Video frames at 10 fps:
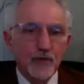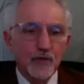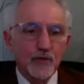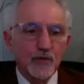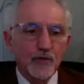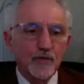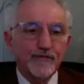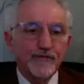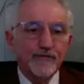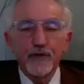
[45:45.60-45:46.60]
to
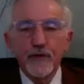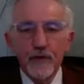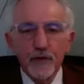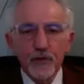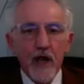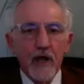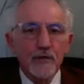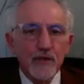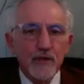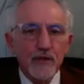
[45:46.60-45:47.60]
further
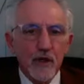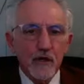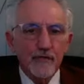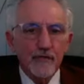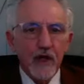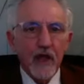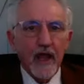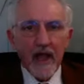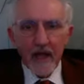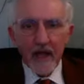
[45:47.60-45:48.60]
rounds of
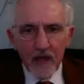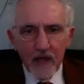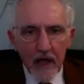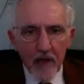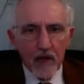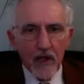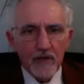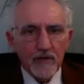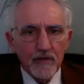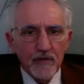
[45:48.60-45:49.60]
exile
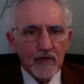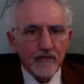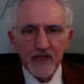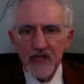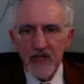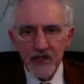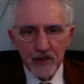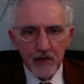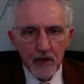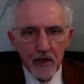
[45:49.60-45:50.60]
and
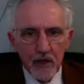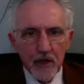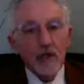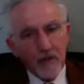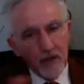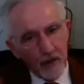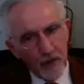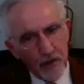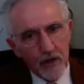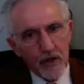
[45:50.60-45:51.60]
devastation in
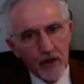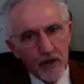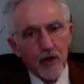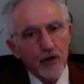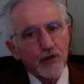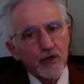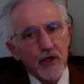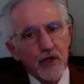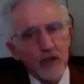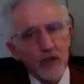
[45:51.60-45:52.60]
their host
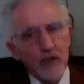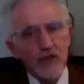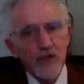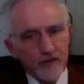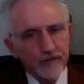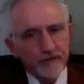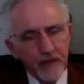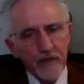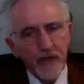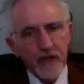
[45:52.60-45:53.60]
countries after
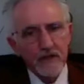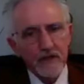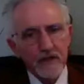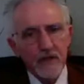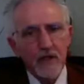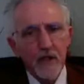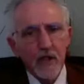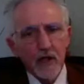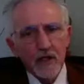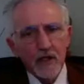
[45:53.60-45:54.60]
fleeing Palestine
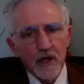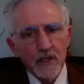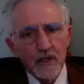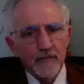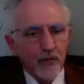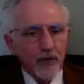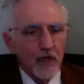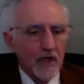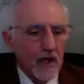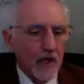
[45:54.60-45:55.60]
in
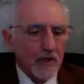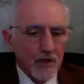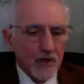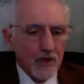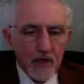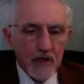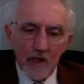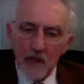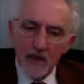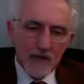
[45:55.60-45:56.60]
1948. So
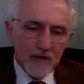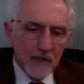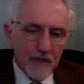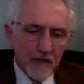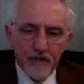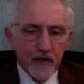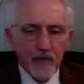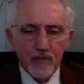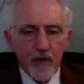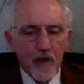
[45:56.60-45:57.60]
it is a
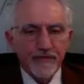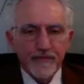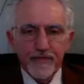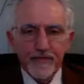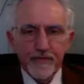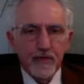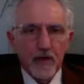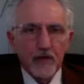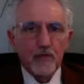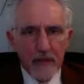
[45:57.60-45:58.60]
very rough
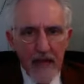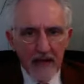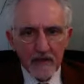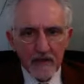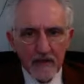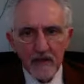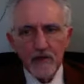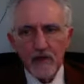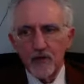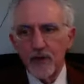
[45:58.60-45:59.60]
reality
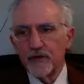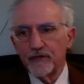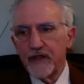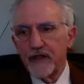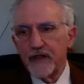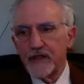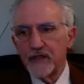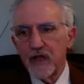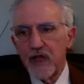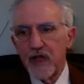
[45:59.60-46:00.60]
that we are
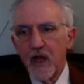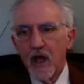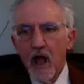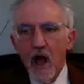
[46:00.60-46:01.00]
facing today.